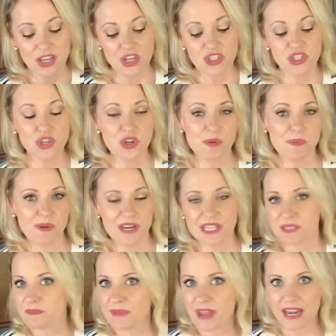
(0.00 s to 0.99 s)
So you can put
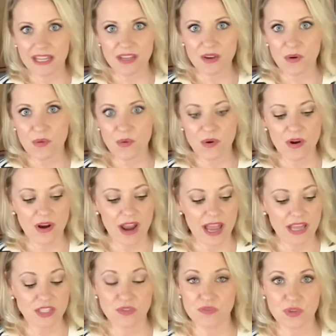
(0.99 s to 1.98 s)
as many or
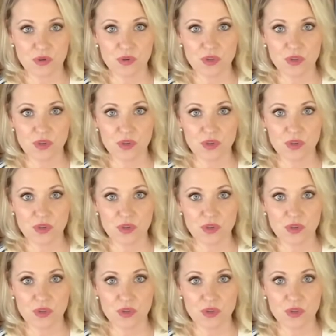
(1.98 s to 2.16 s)
as few